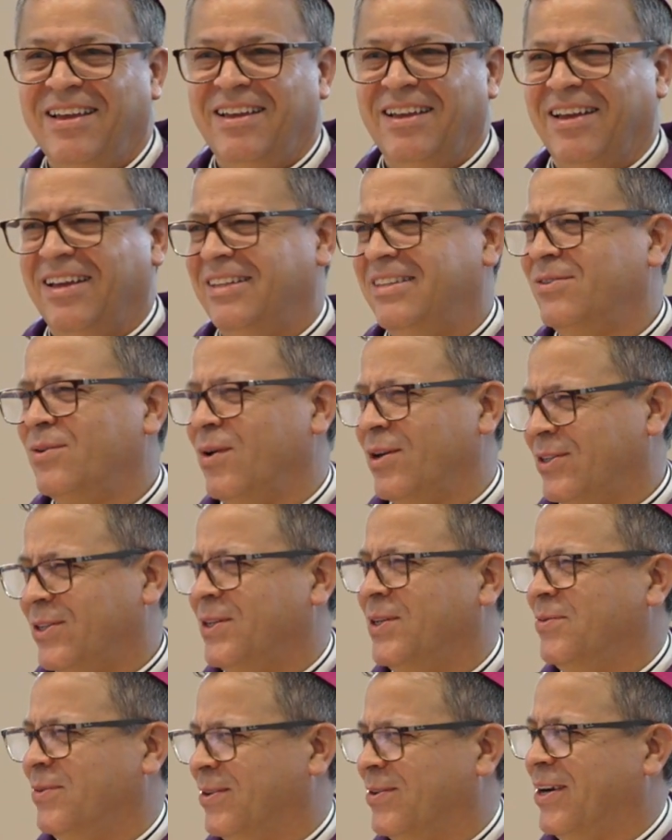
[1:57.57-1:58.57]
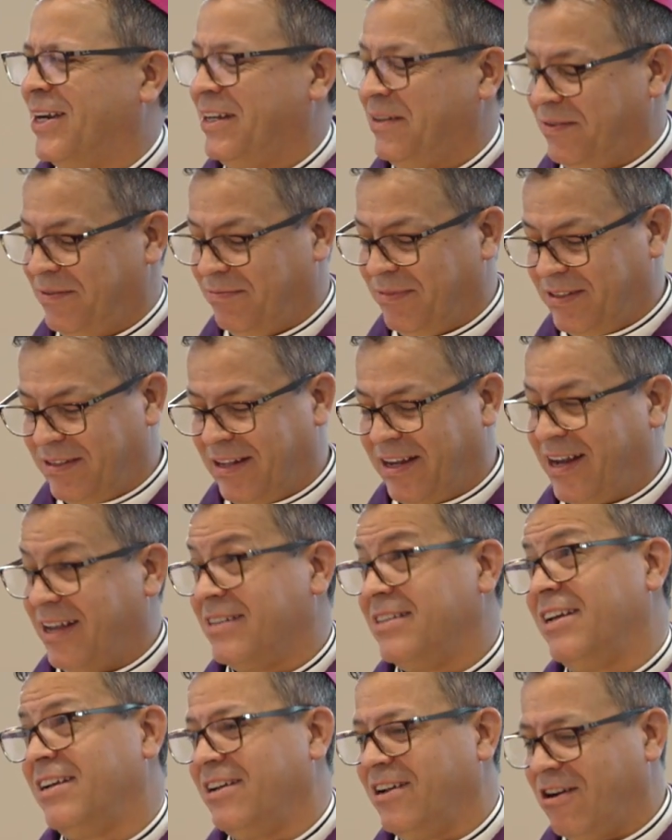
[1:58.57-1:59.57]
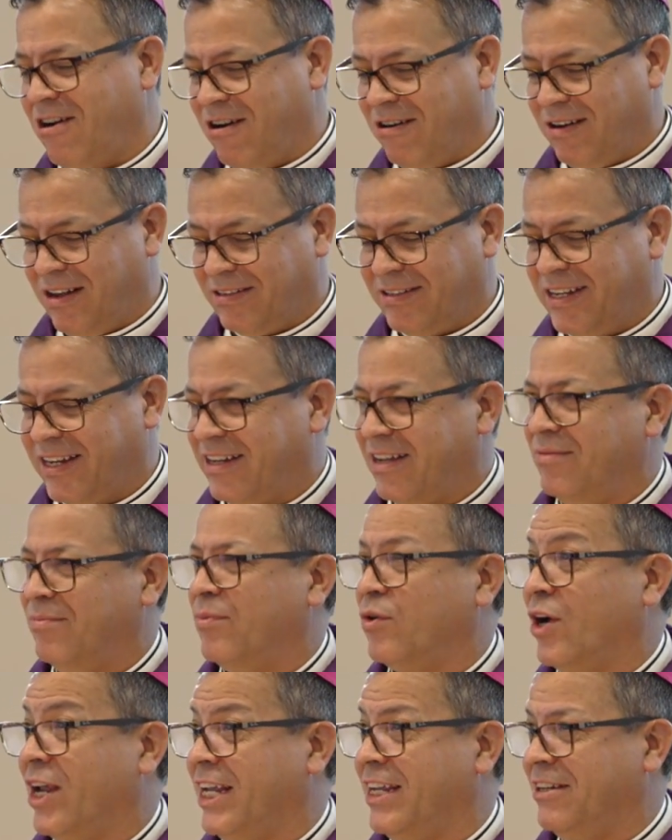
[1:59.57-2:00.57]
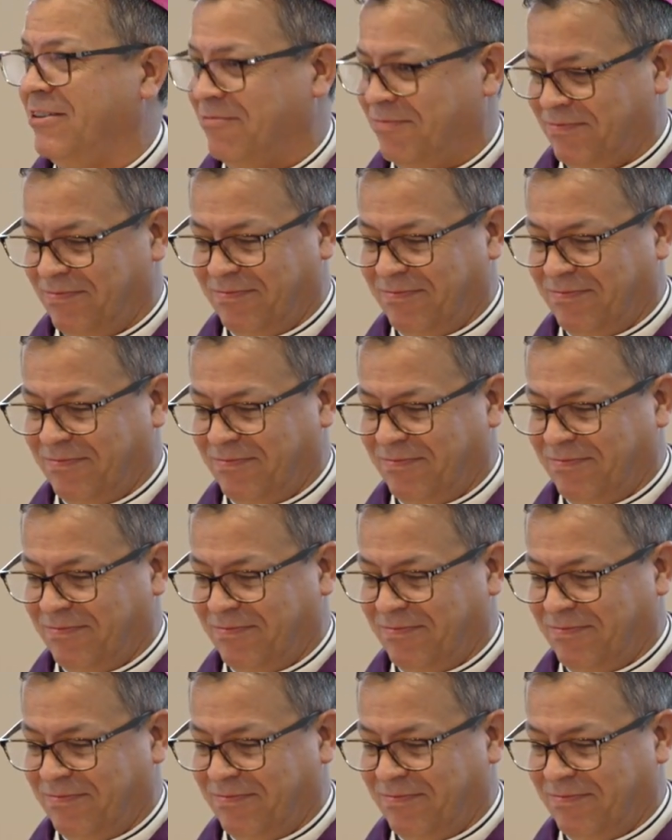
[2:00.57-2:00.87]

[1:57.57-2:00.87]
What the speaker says: It's questionable, right? It's like a second heart, a second brain.